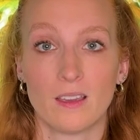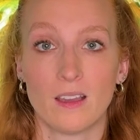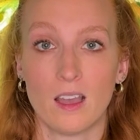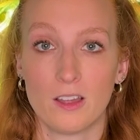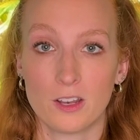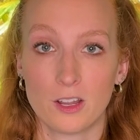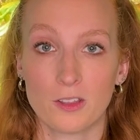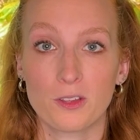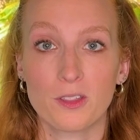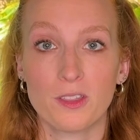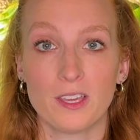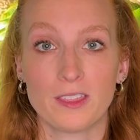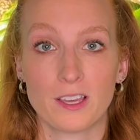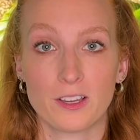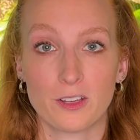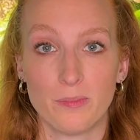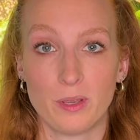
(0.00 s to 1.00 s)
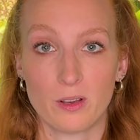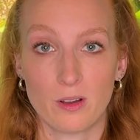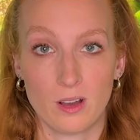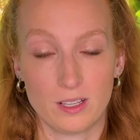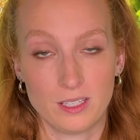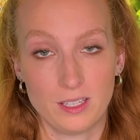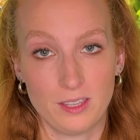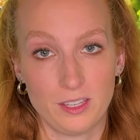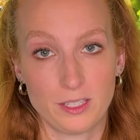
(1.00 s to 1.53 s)
Another thing that could be
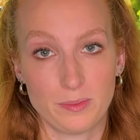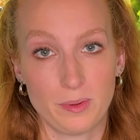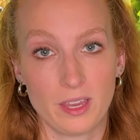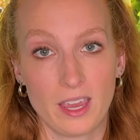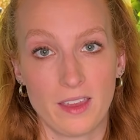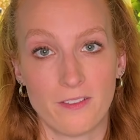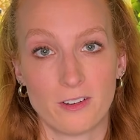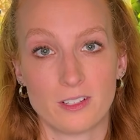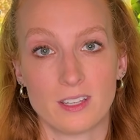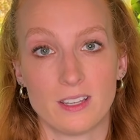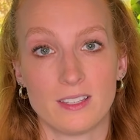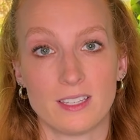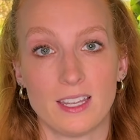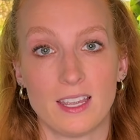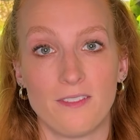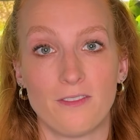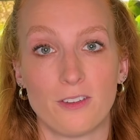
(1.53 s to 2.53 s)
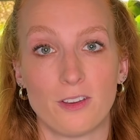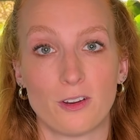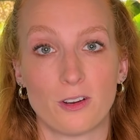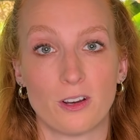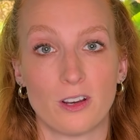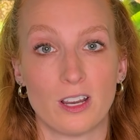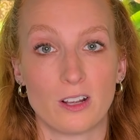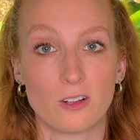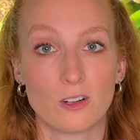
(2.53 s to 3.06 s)
causing these behaviors is if
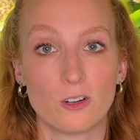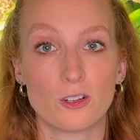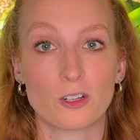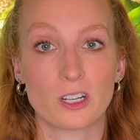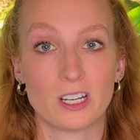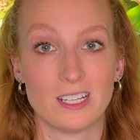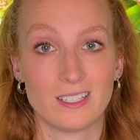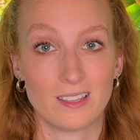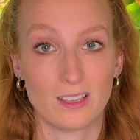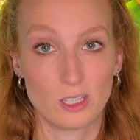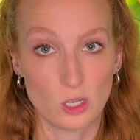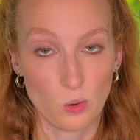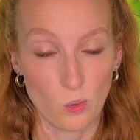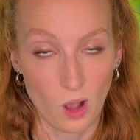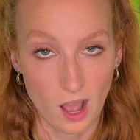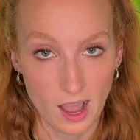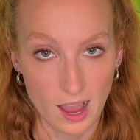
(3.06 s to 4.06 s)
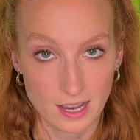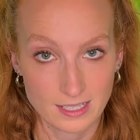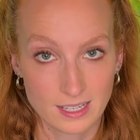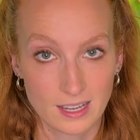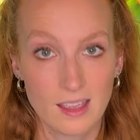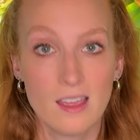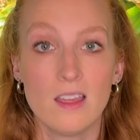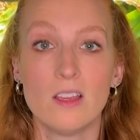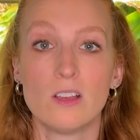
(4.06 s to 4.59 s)
your enclosure is too hot.
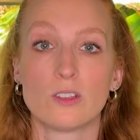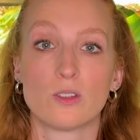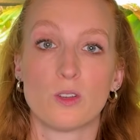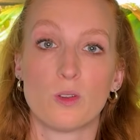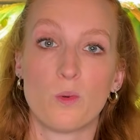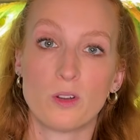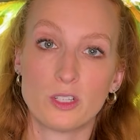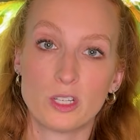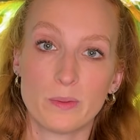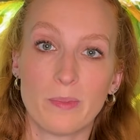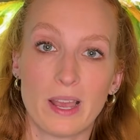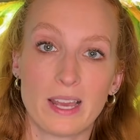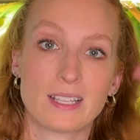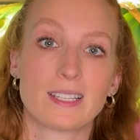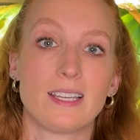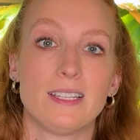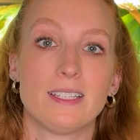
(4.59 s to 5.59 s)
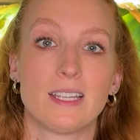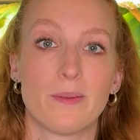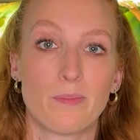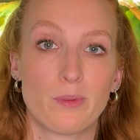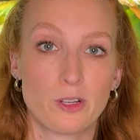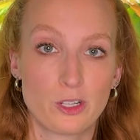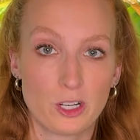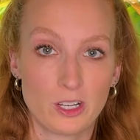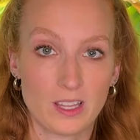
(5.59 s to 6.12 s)
So you want your basking
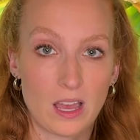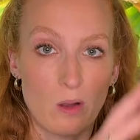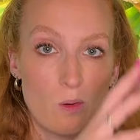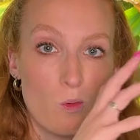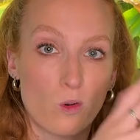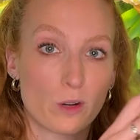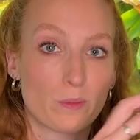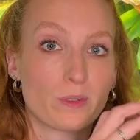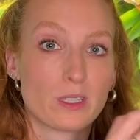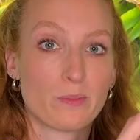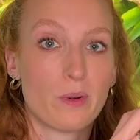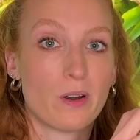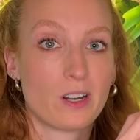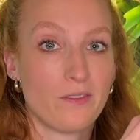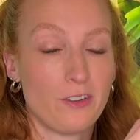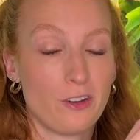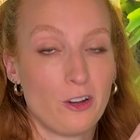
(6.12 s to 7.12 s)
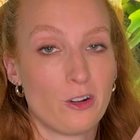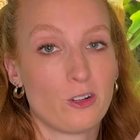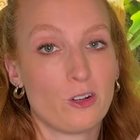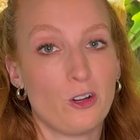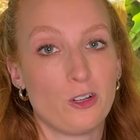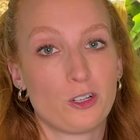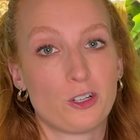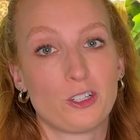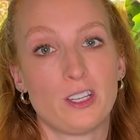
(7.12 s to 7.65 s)
temperature, that warmest part of your
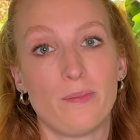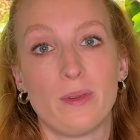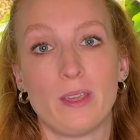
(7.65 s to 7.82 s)
enclosure, to